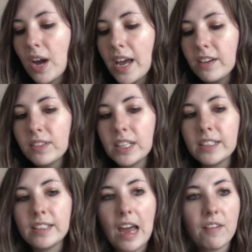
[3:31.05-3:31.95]
I
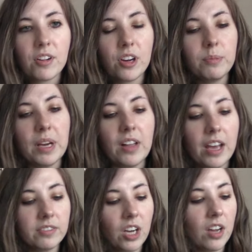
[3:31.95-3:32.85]
have never in my
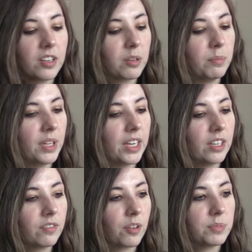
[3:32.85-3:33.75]
life gotten a
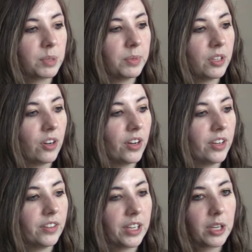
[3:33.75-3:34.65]
complaint from someone
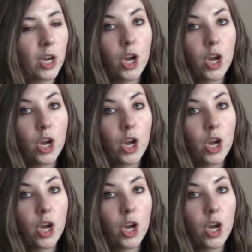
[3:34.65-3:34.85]
on like